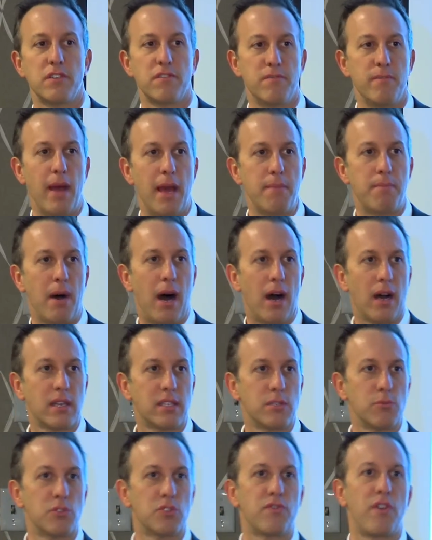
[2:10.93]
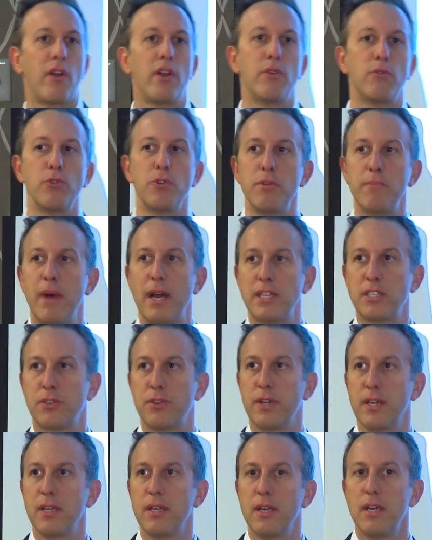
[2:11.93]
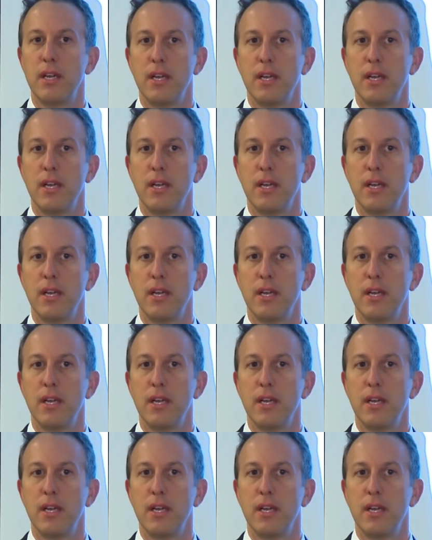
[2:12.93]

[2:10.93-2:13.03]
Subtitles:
of Medbox. It was very rudimentary.